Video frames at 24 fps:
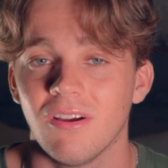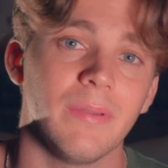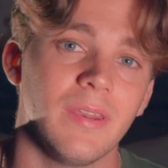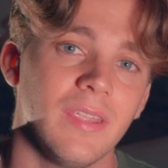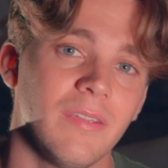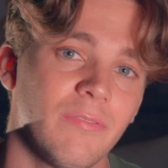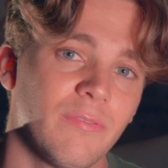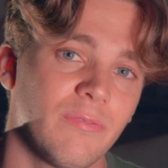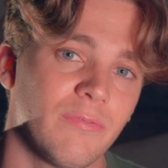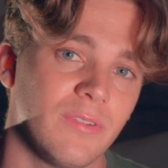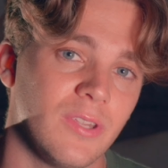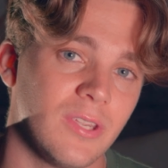But
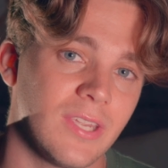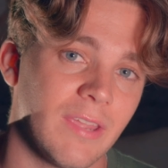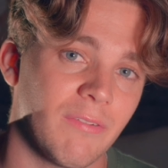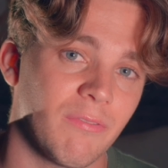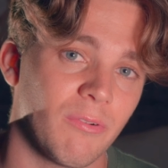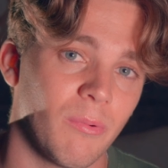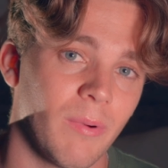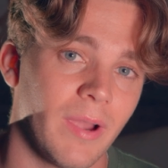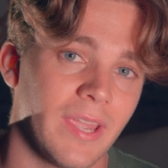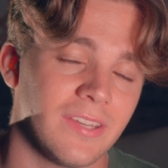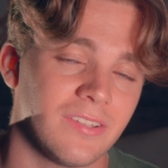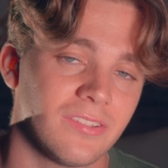if you give
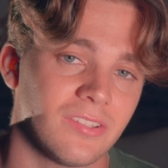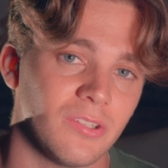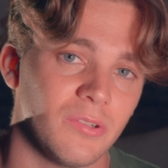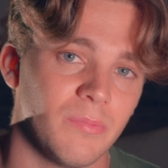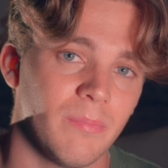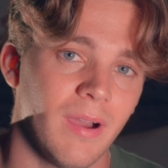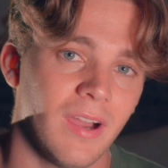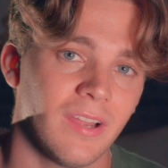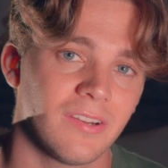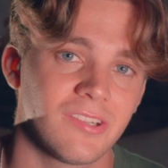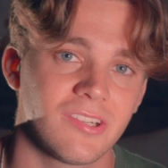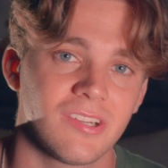away too
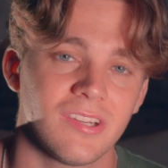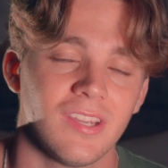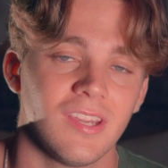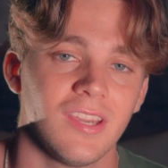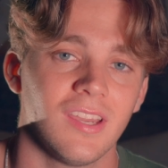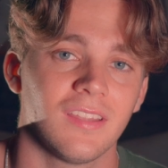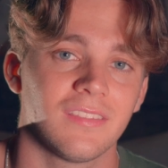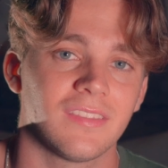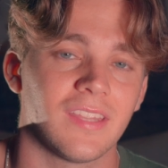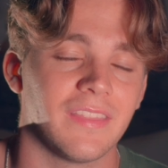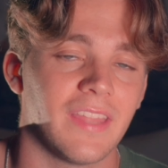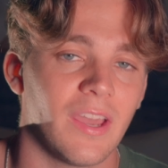much,
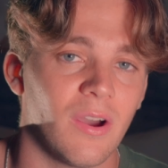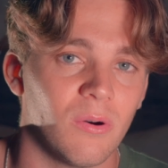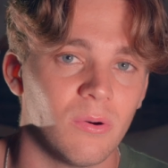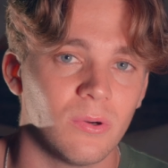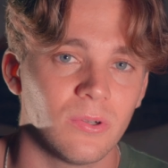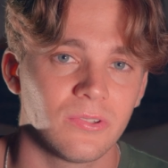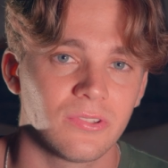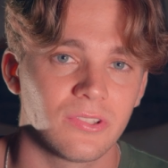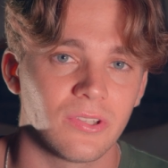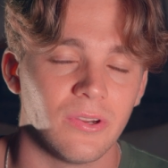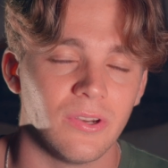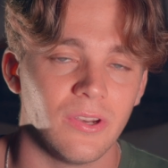then they're
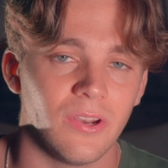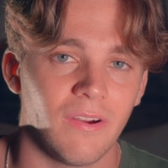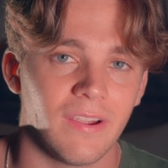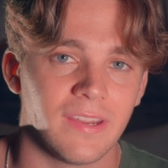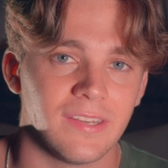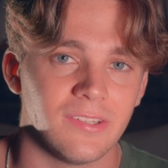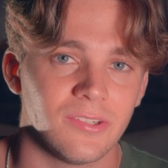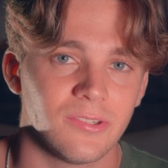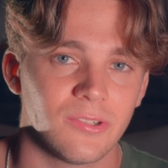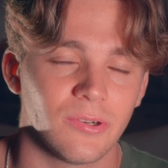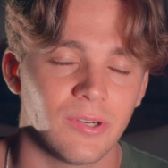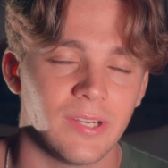also not
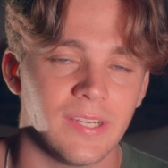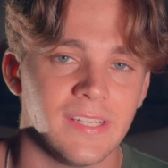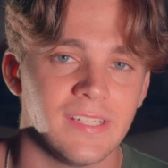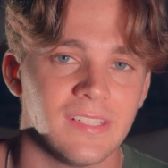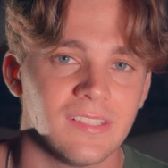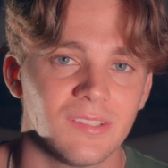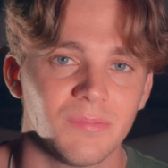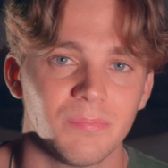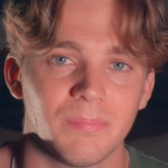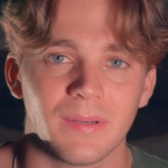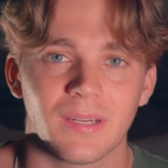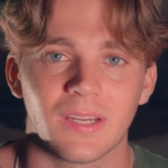
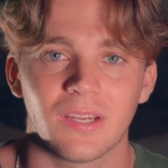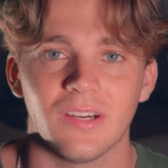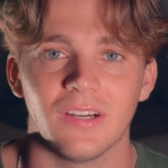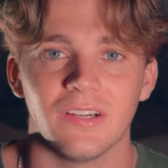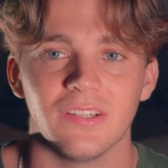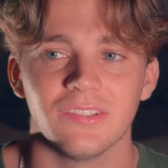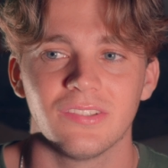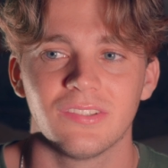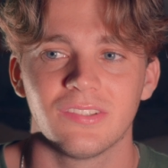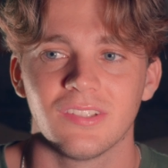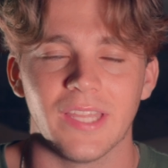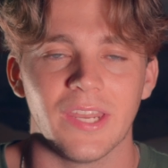intrigued
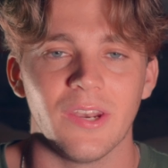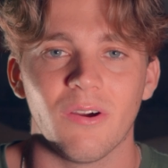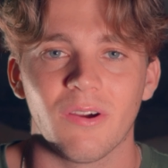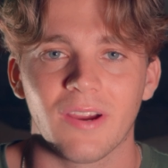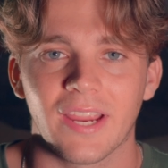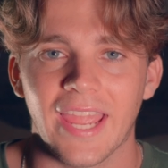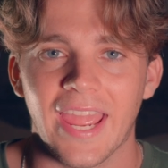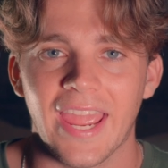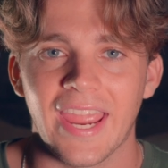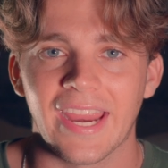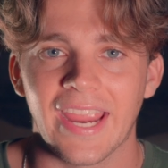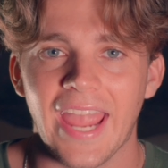because they're not
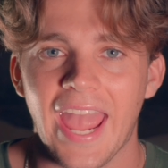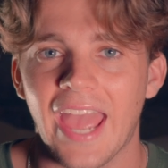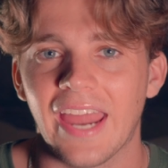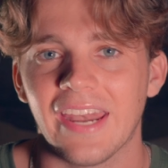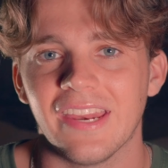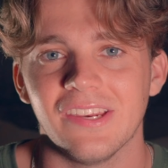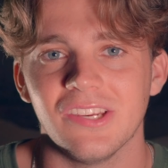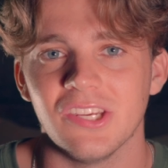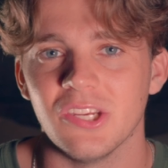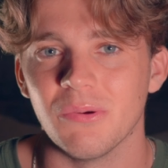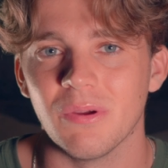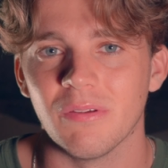getting
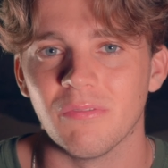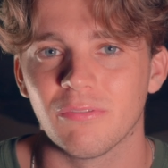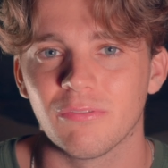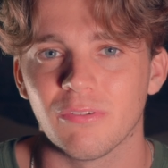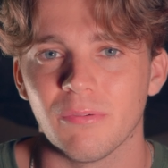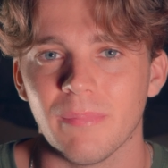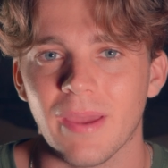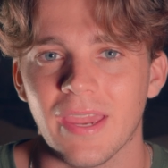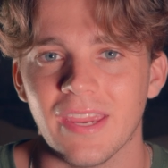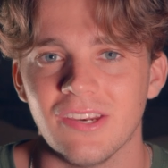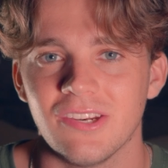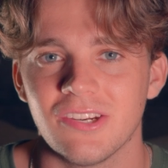any new
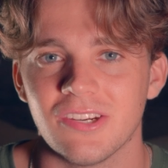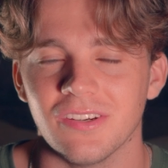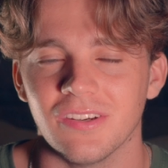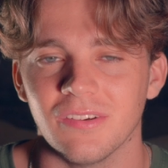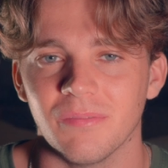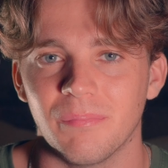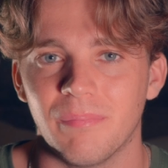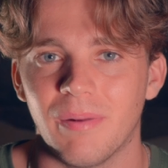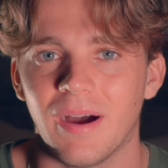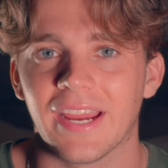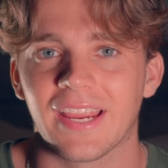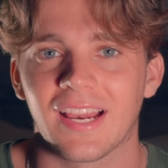
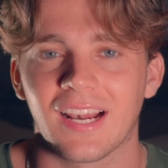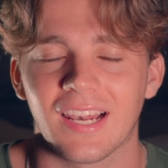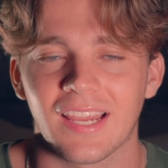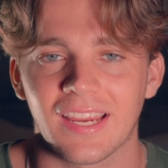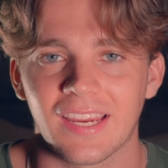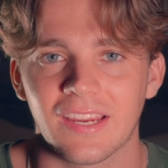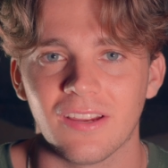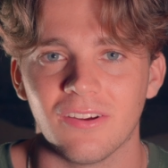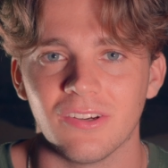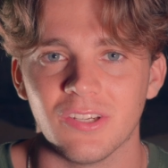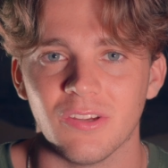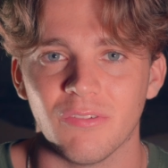information by
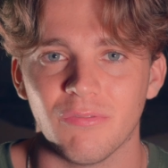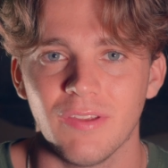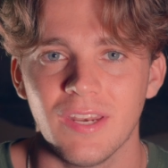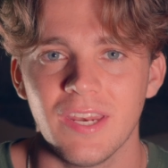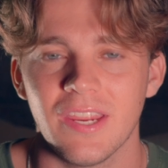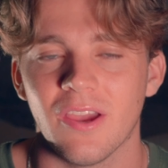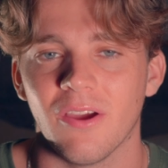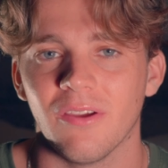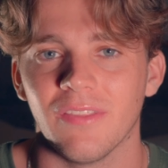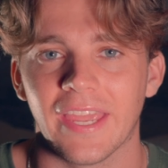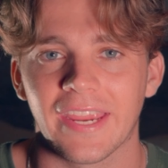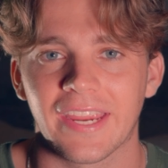clicking on your
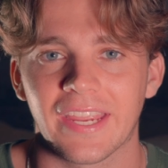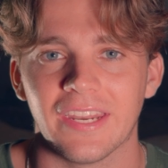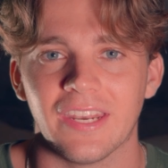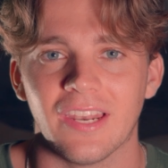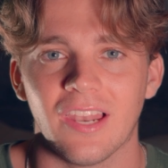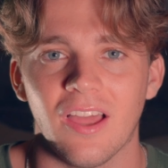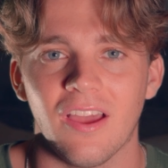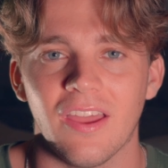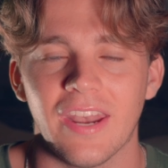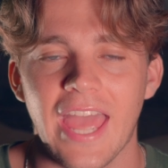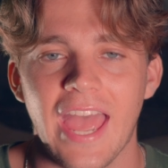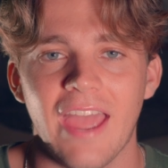video. They can
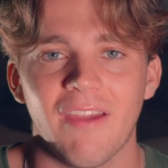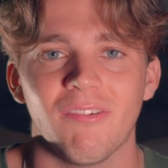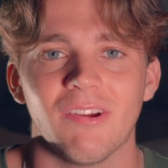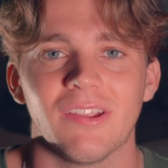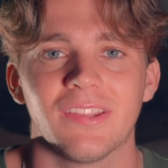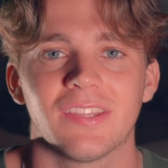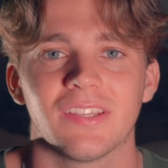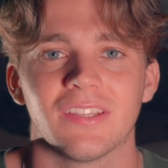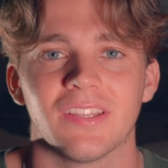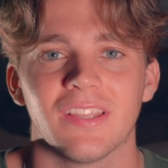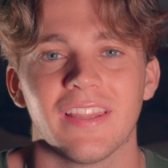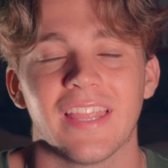learn
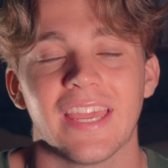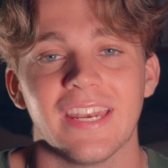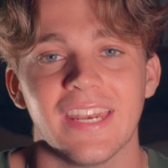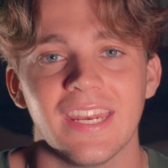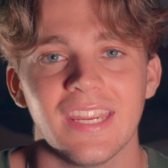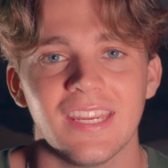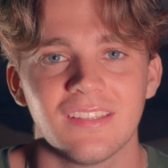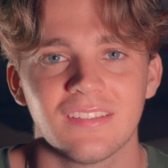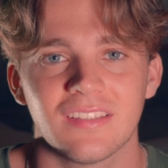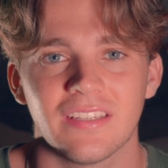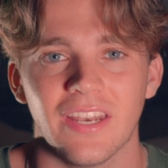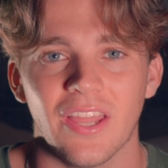everything that they
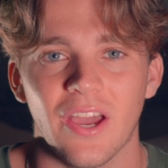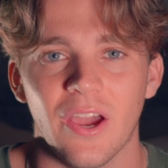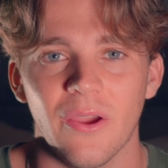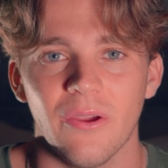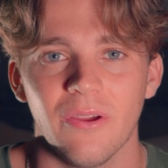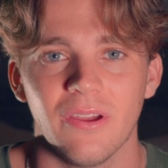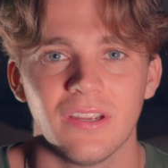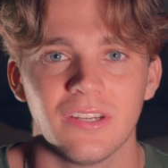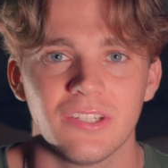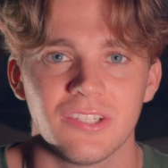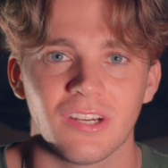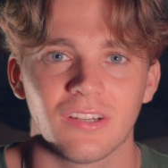need to know
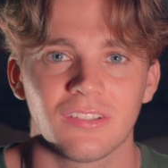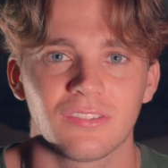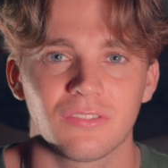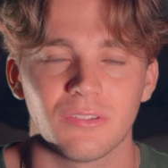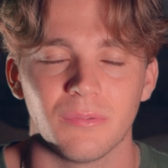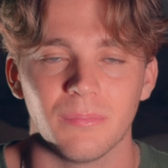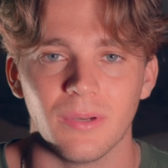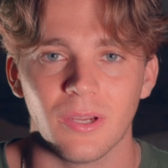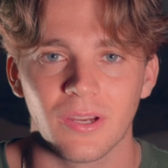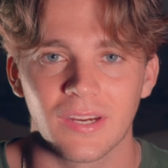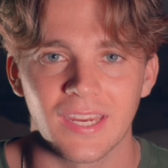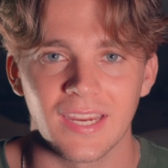just
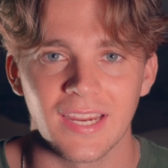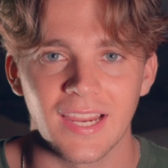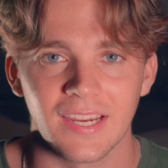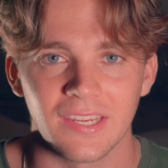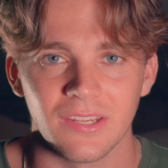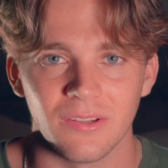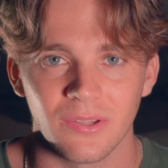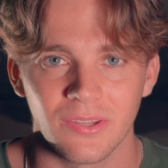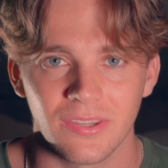from looking at your